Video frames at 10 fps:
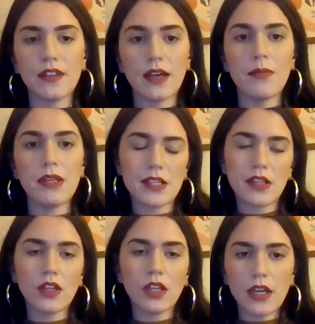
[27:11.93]
And that means
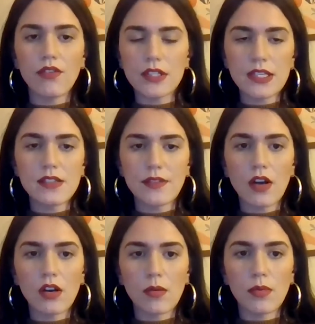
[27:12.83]
like looking out for signs of
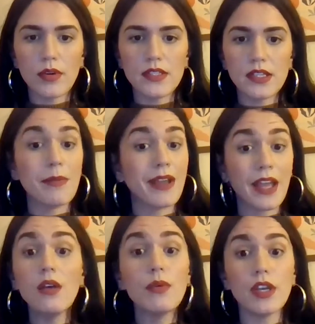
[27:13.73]
alcohol poisoning.
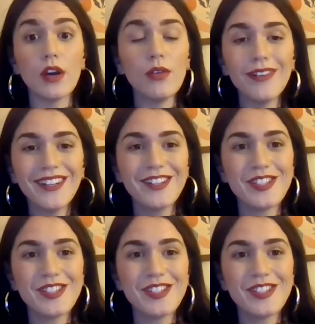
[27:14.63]
McKenna would know.